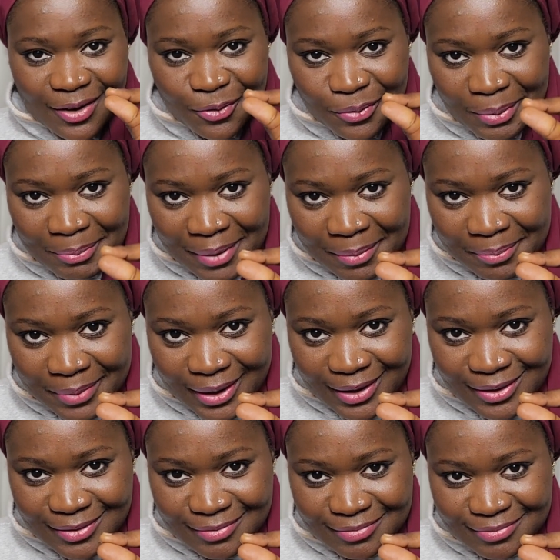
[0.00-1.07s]

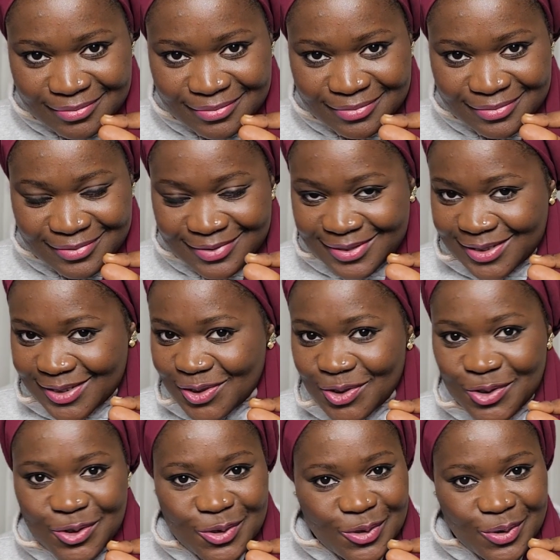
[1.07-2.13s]
remember,
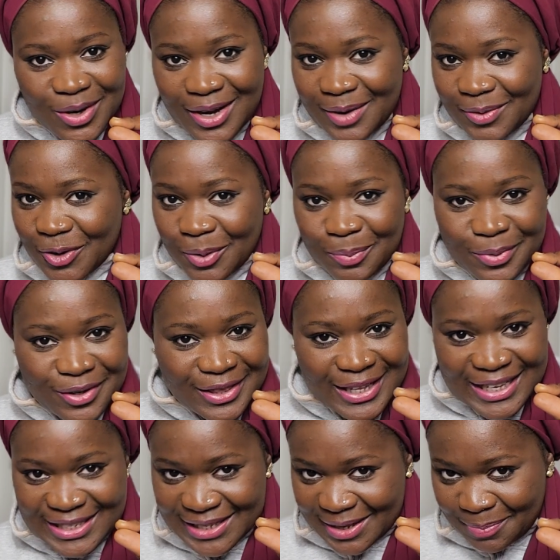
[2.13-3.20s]
you are your
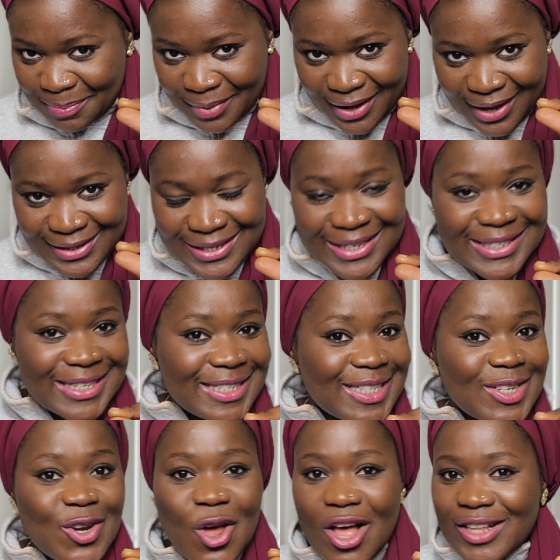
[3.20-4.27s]
brother's keeper. This is
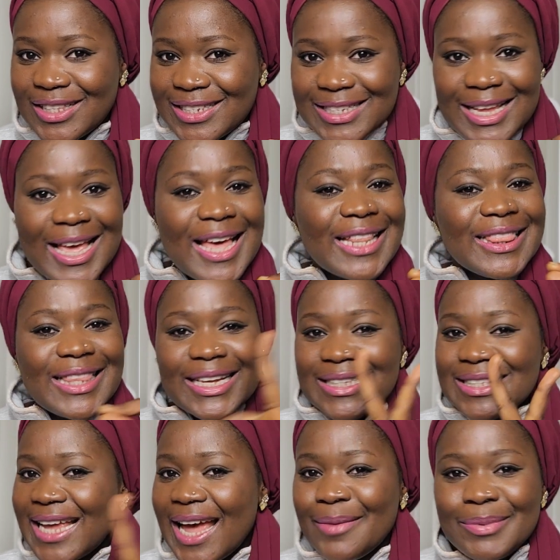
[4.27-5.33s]
not the
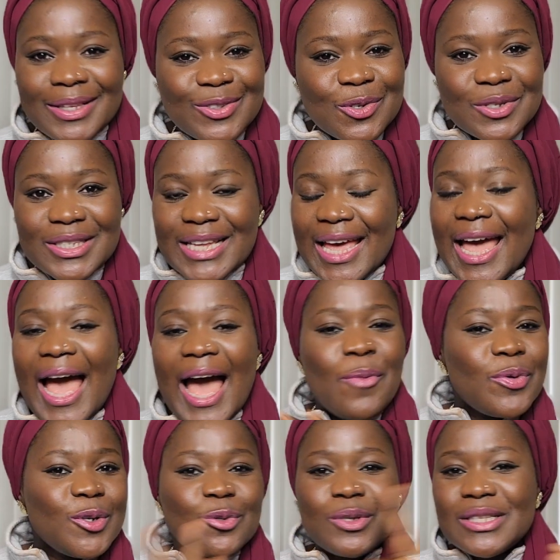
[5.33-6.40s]
time to say, "I
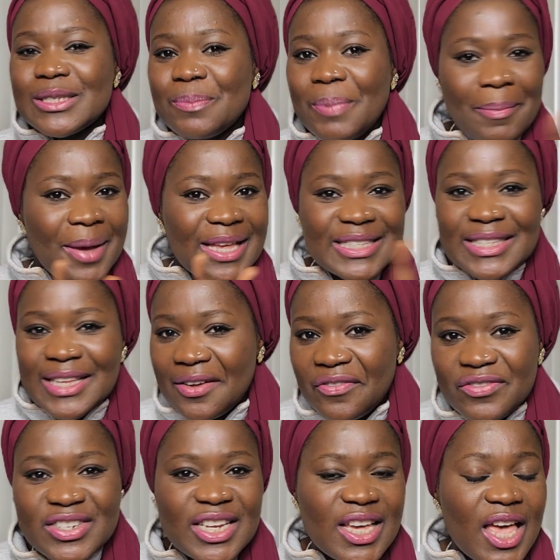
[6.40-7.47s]
will do it by
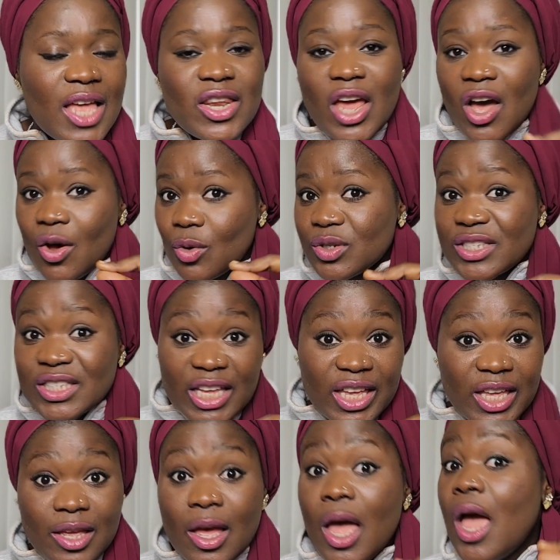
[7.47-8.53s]
myself." No,
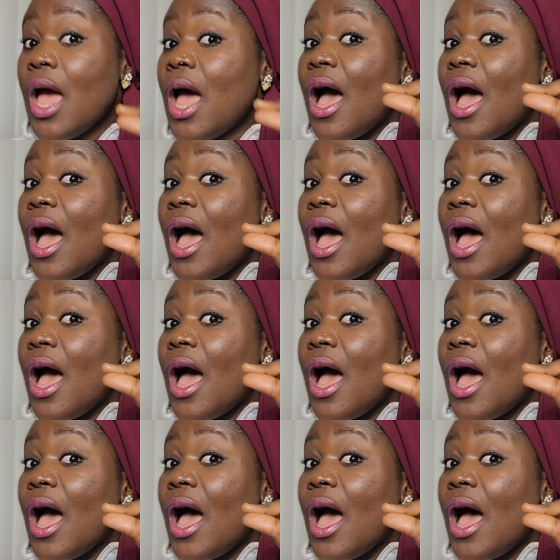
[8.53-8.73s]
see,